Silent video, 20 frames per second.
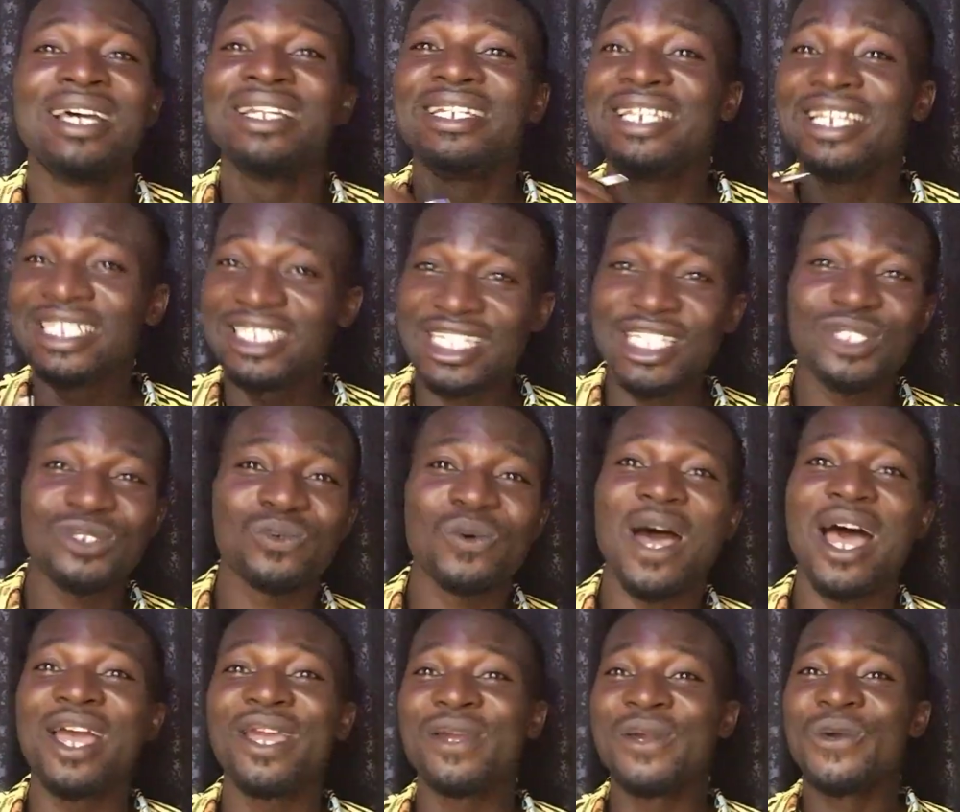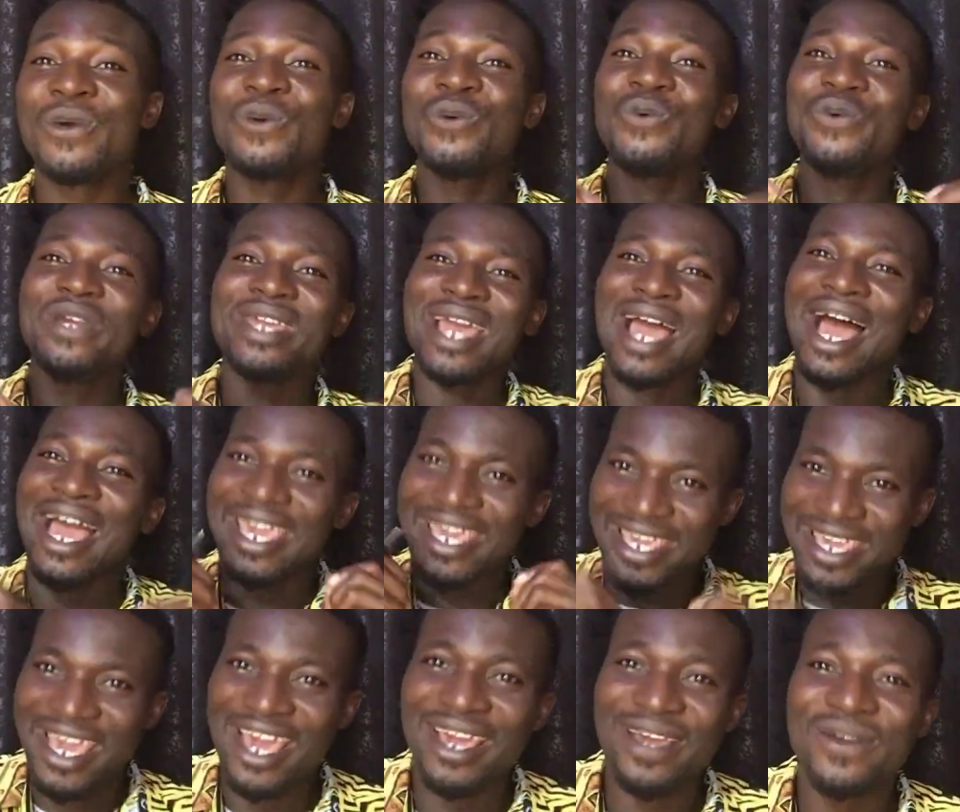This is why we are
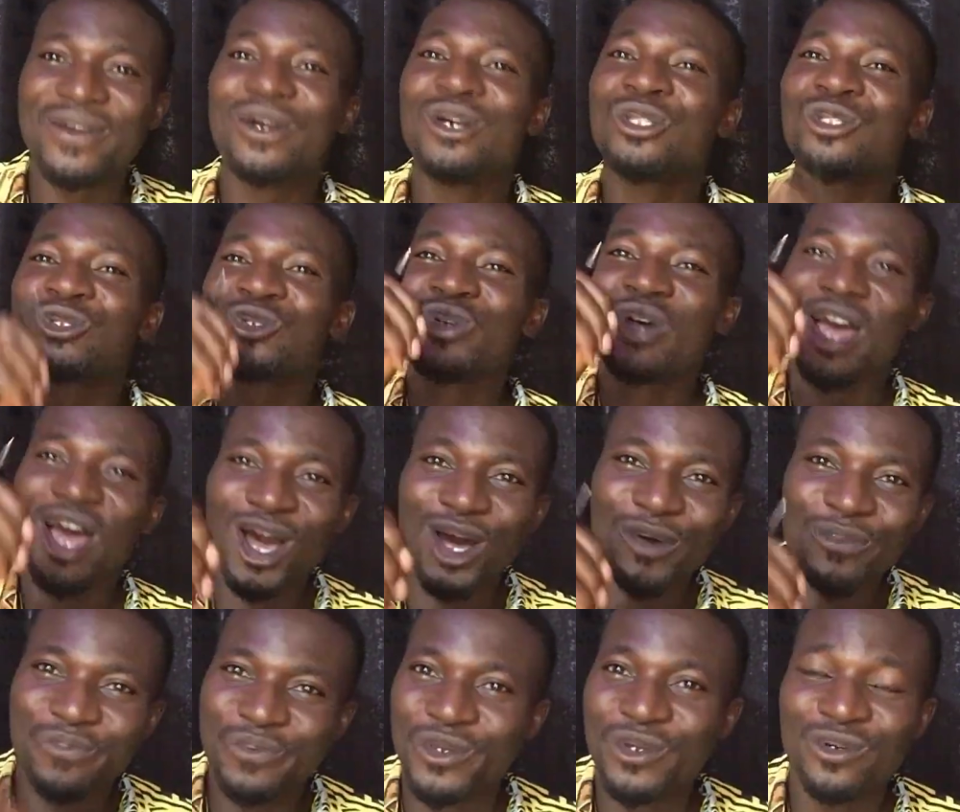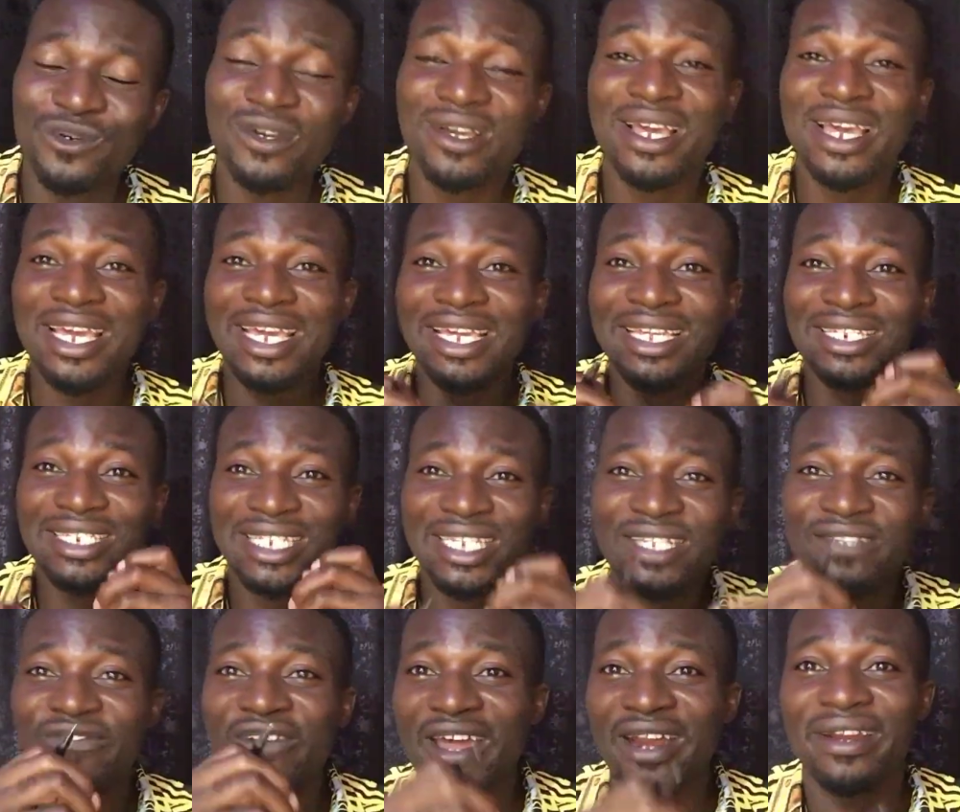here to help you in
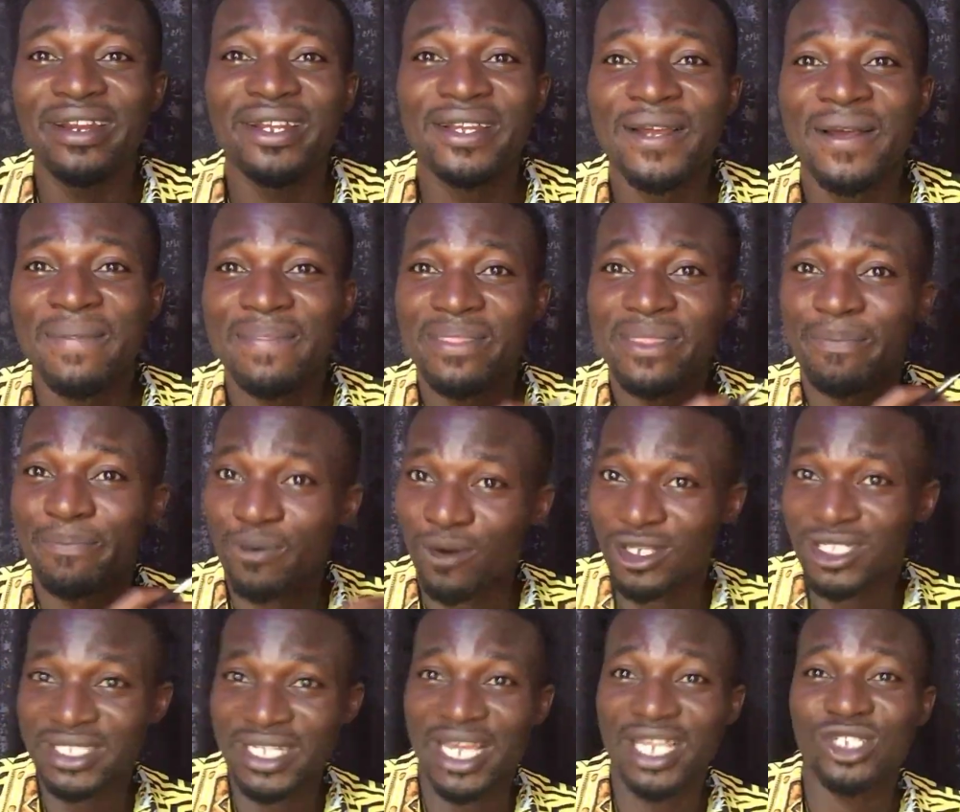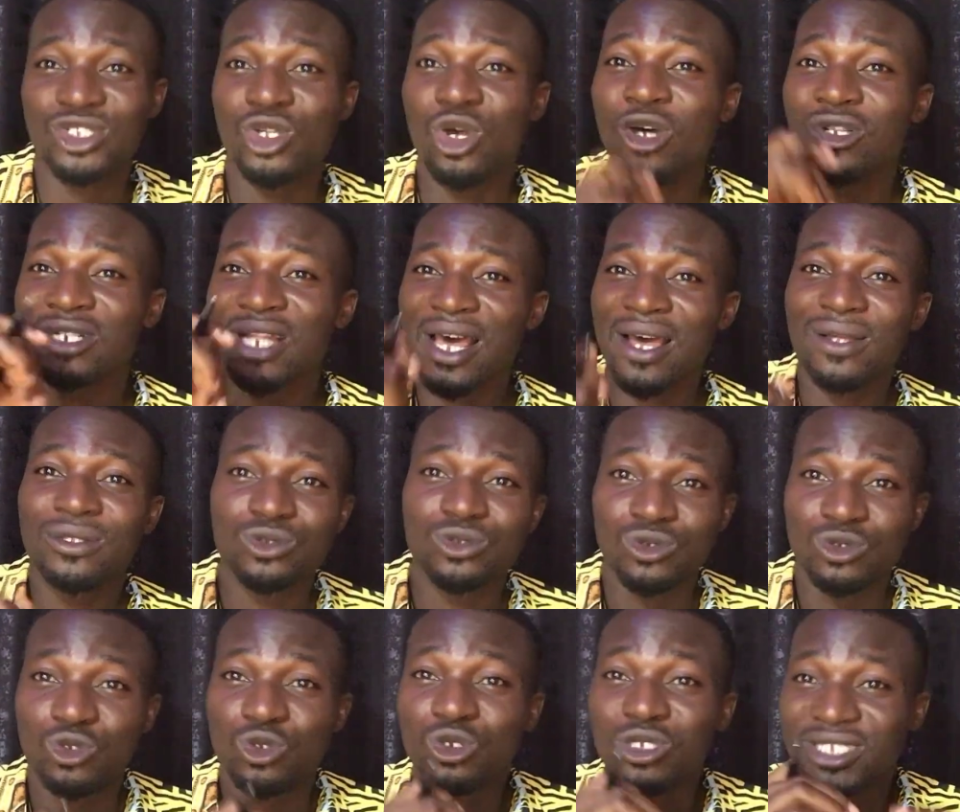this very process on
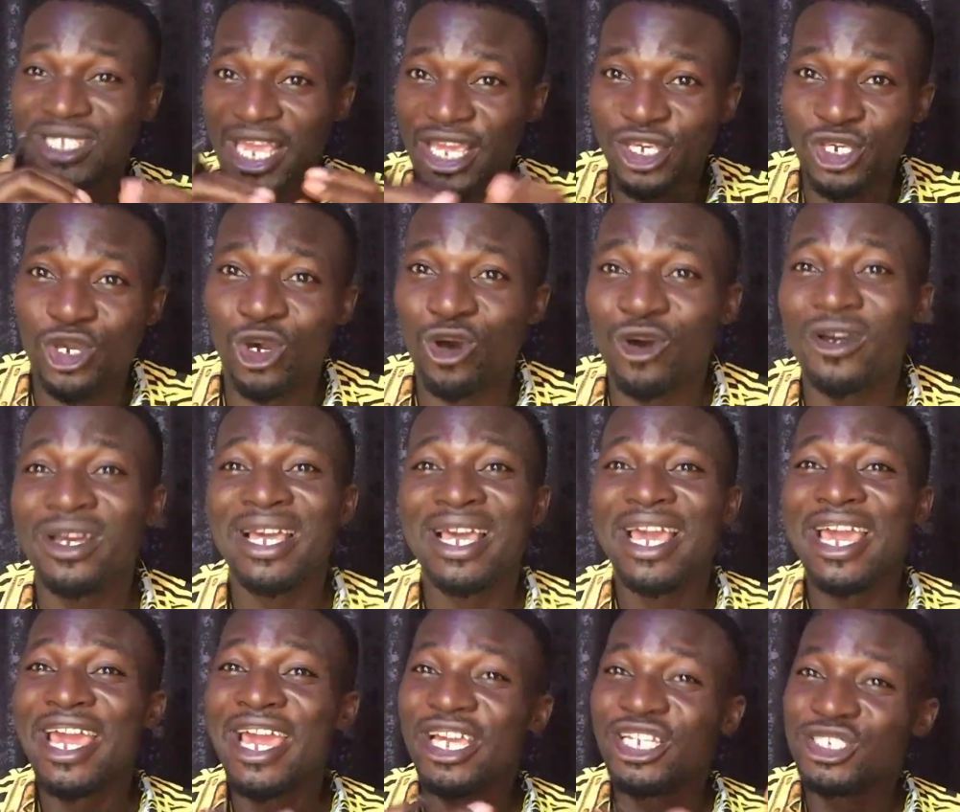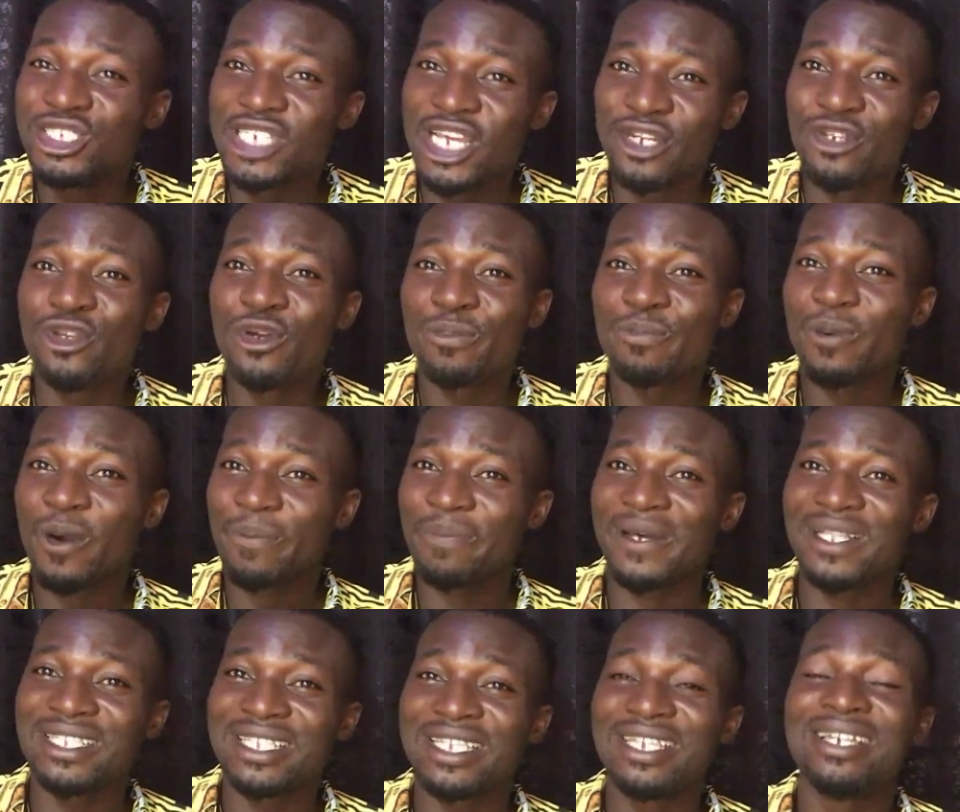to secure a genuine
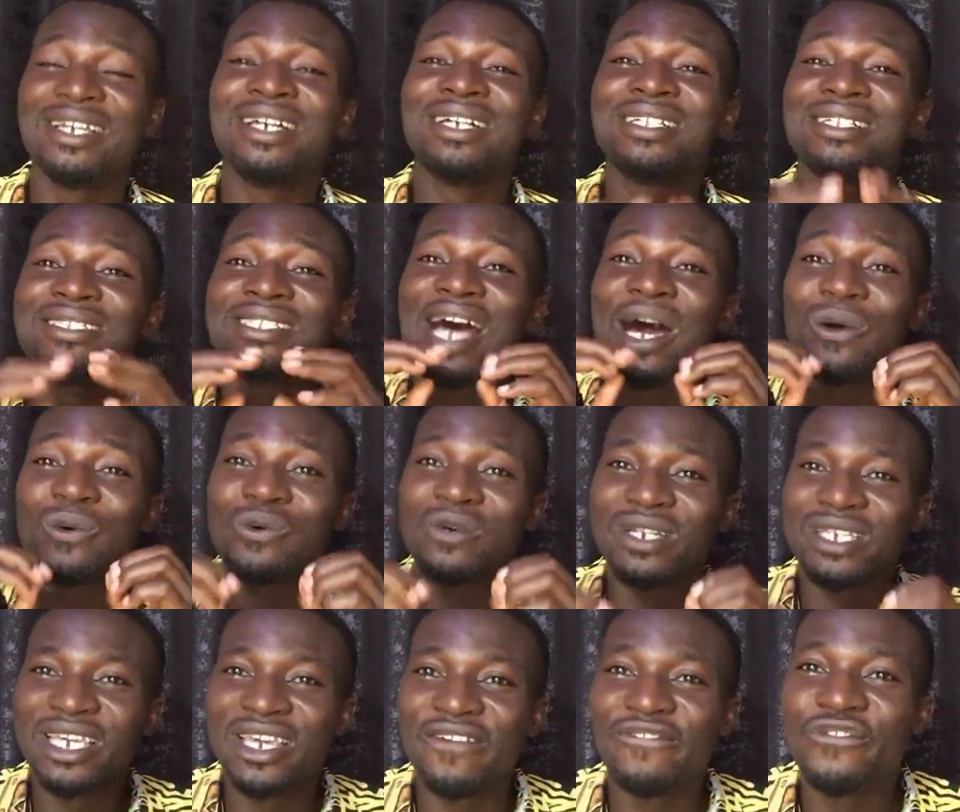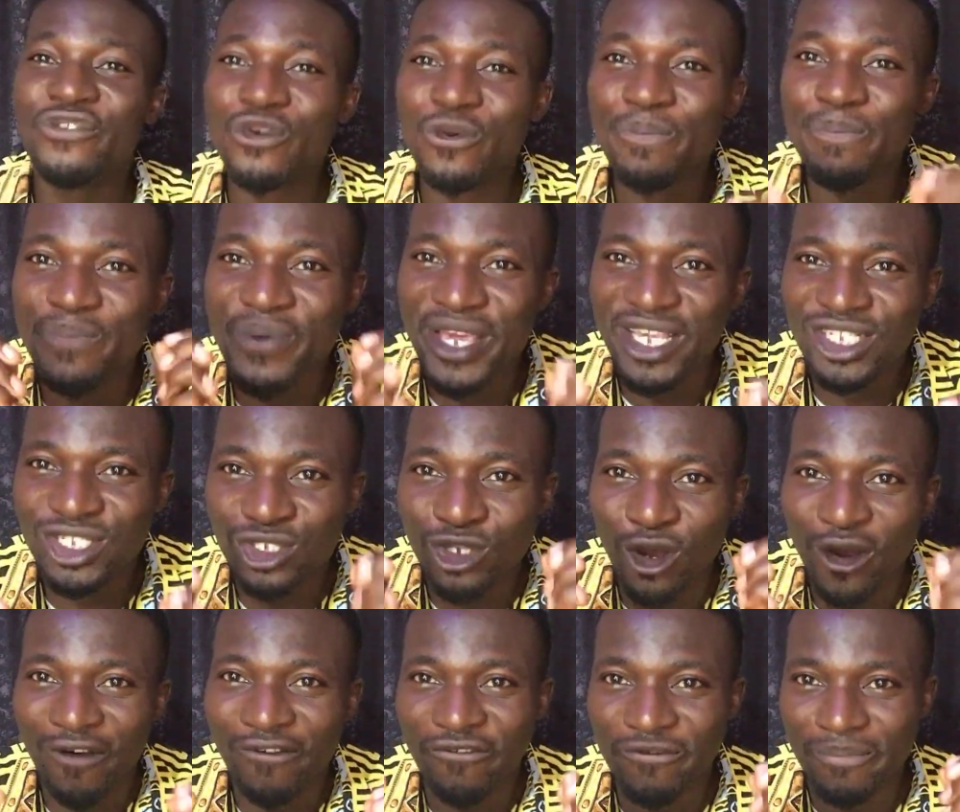property that will give you peace
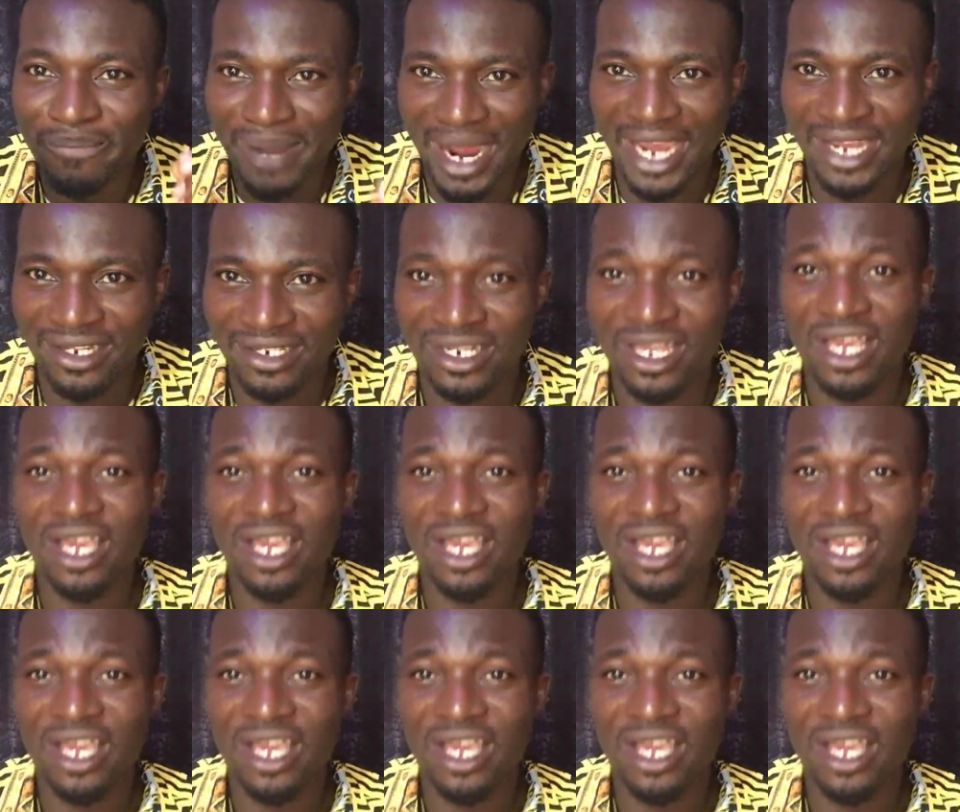of mind.